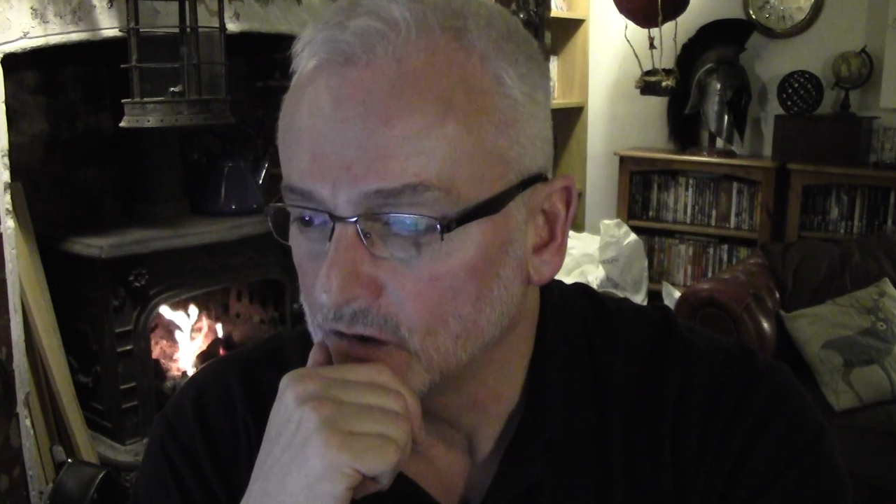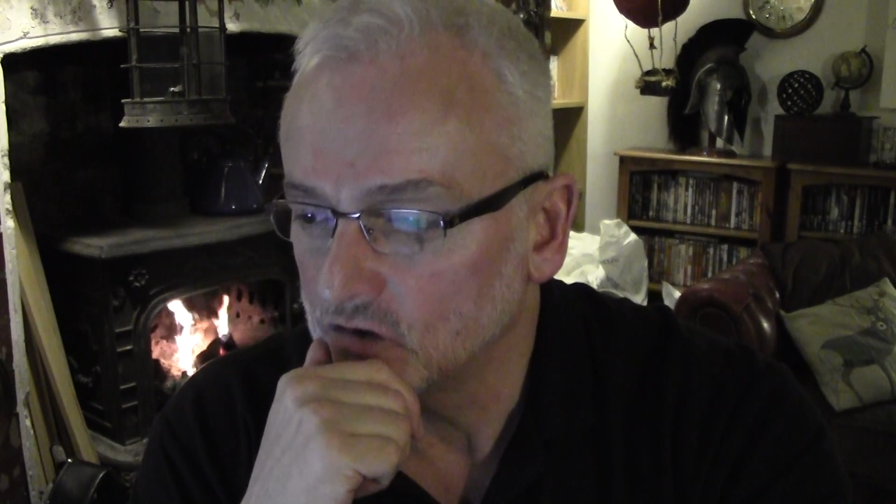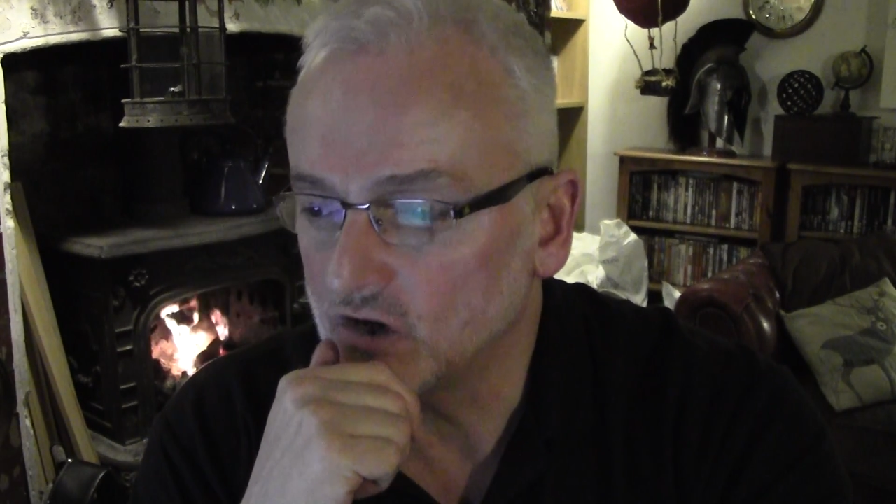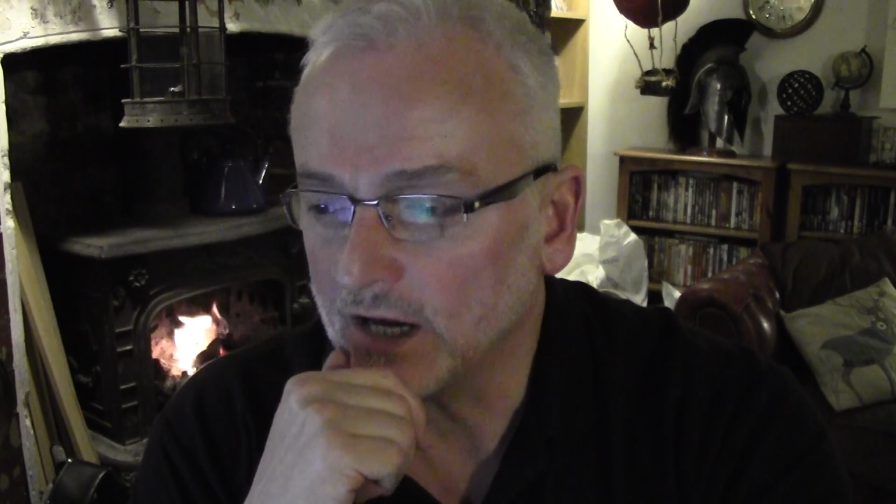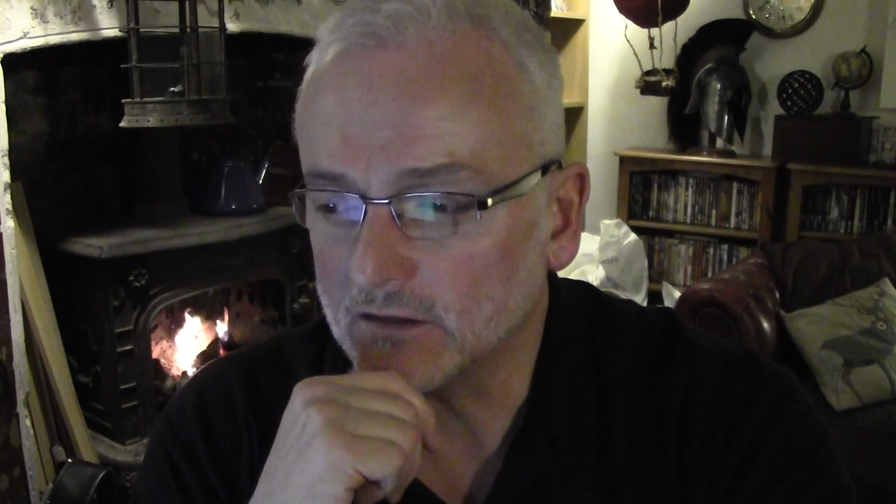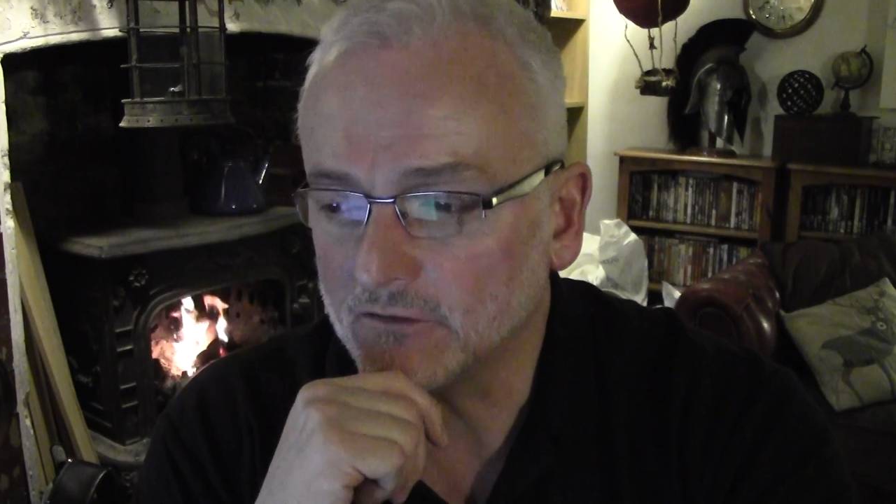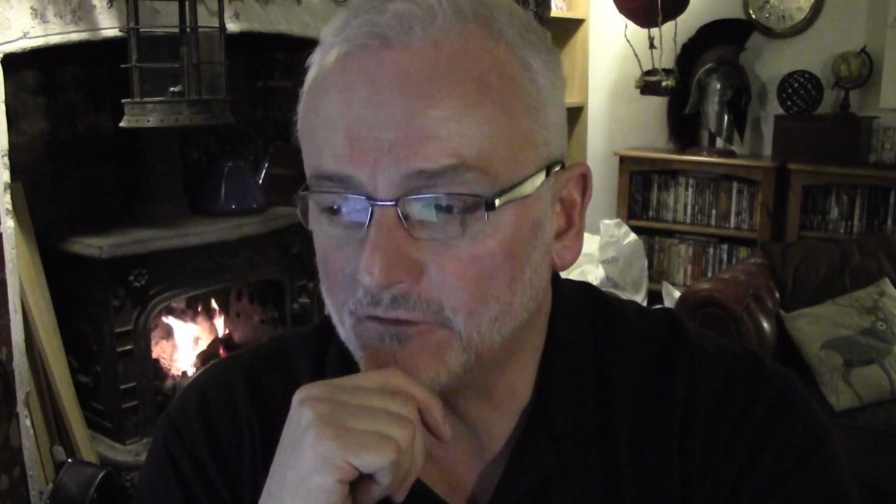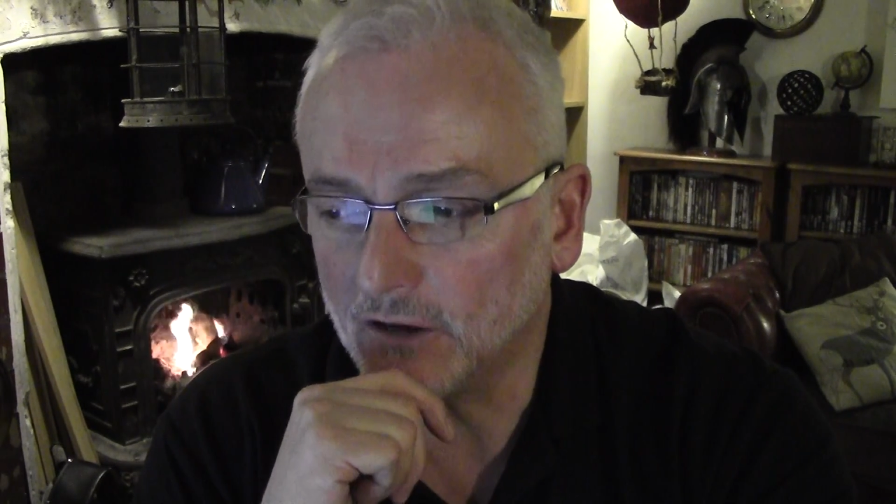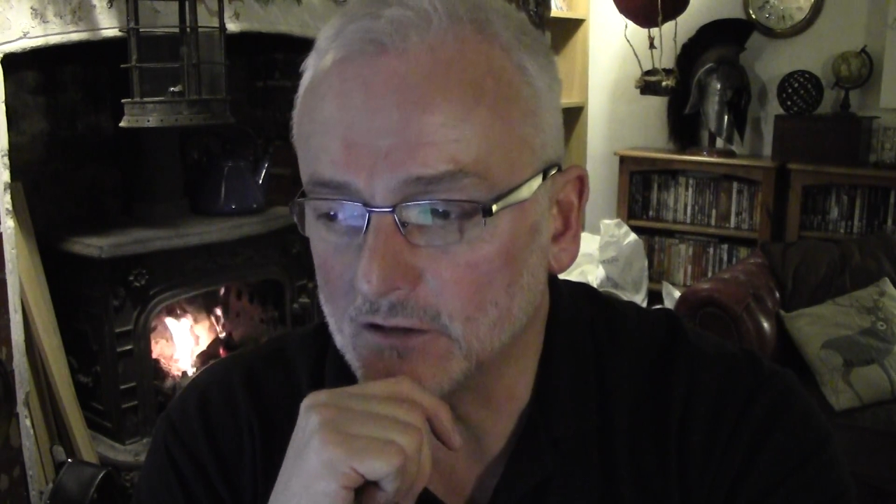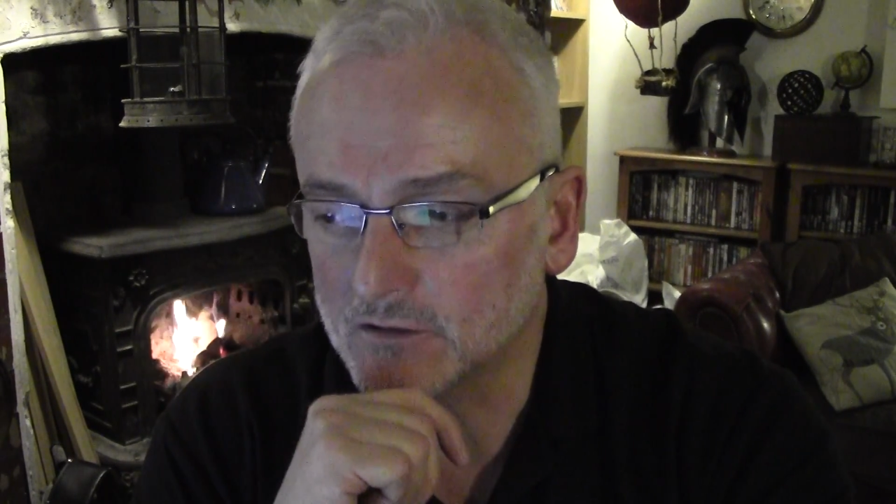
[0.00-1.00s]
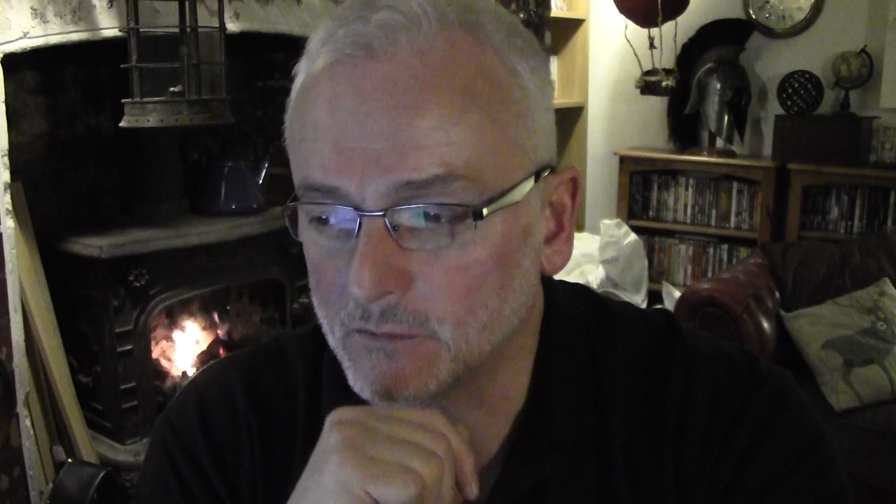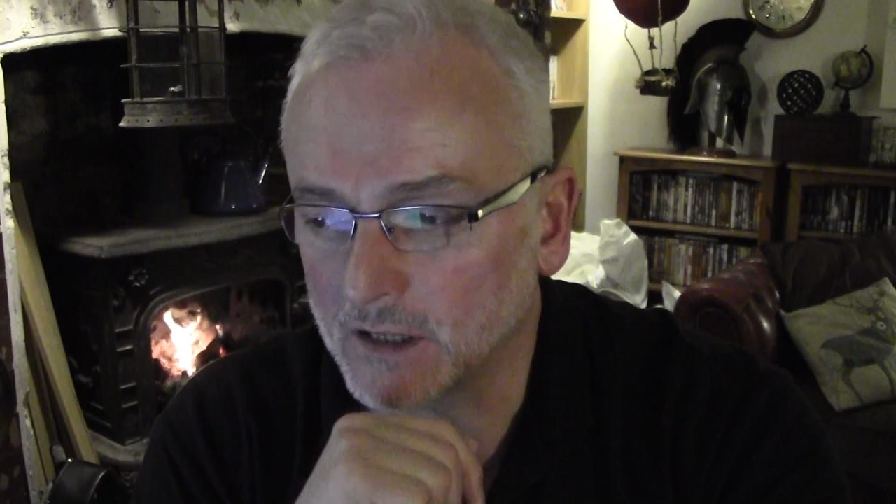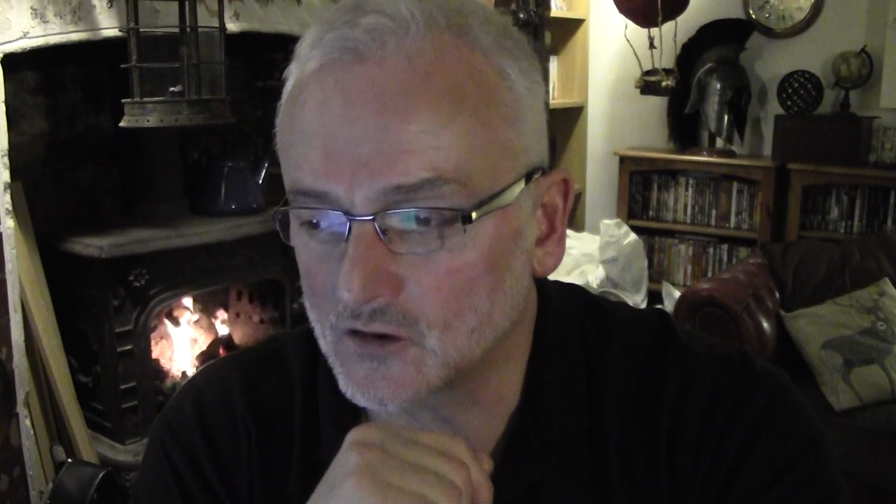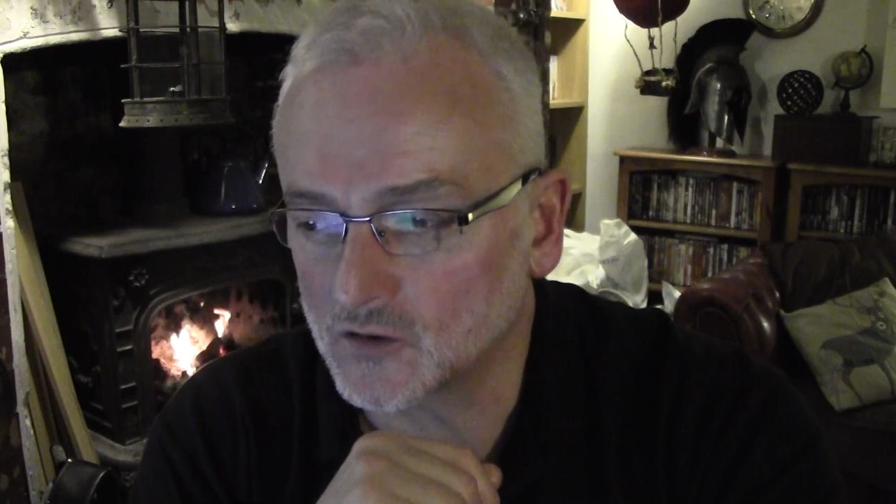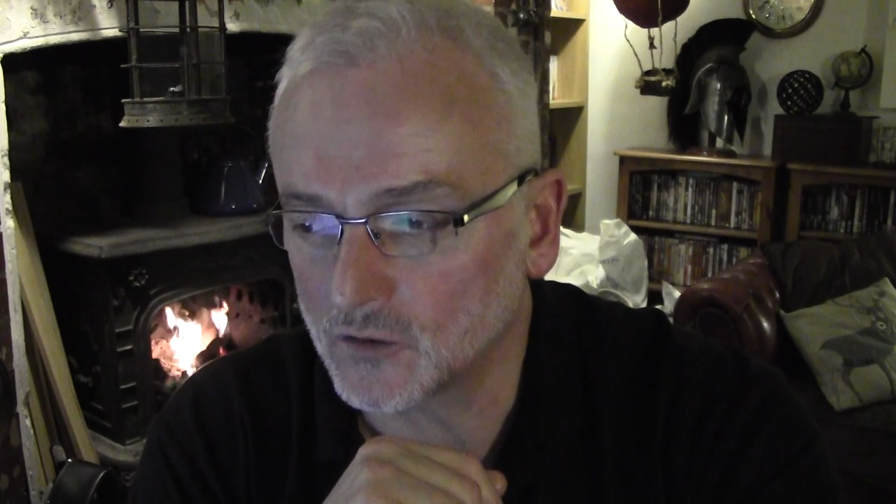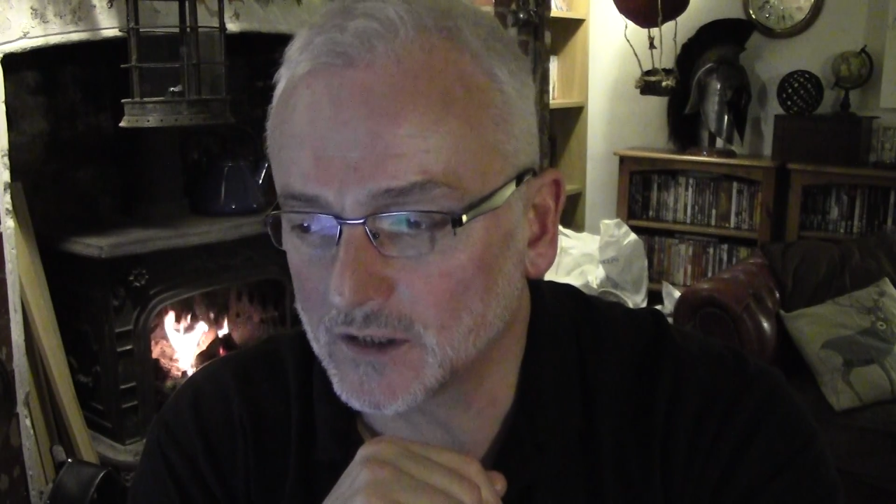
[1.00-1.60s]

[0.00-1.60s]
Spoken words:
Check the file to make sure